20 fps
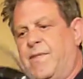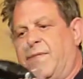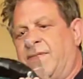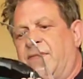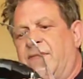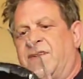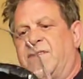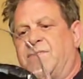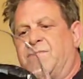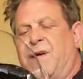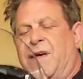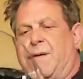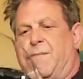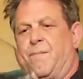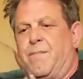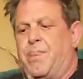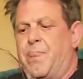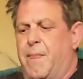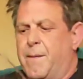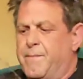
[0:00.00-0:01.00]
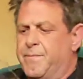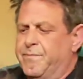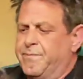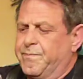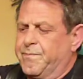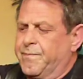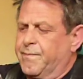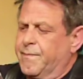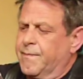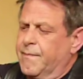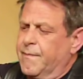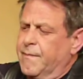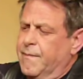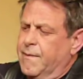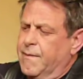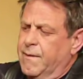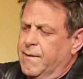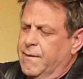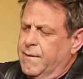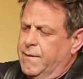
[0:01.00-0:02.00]
This bit.
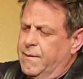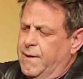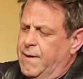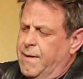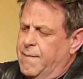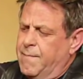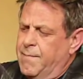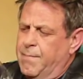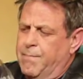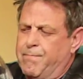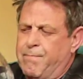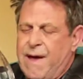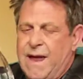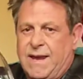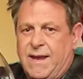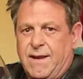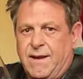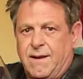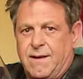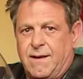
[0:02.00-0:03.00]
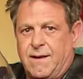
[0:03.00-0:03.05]
Yep, padding.